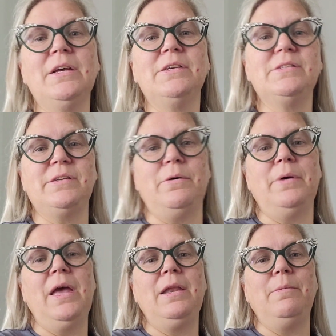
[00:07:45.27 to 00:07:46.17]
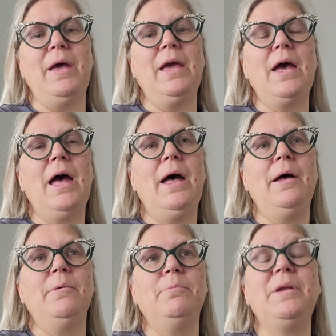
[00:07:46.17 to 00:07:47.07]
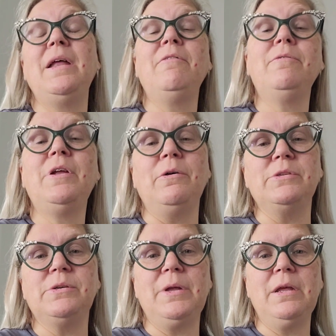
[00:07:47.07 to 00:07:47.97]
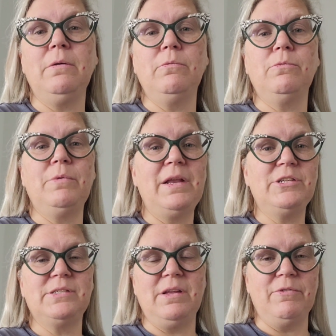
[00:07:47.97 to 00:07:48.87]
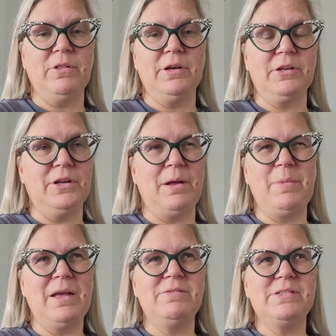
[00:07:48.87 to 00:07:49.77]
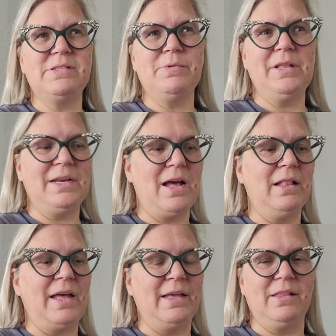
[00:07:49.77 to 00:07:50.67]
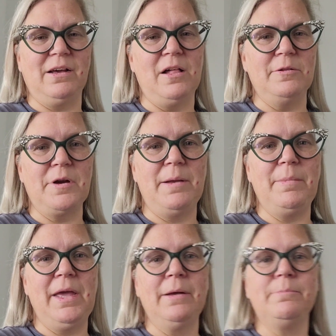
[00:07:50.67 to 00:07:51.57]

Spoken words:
So anyway, but no. So red just never looked good on me. I just really not like the color on me.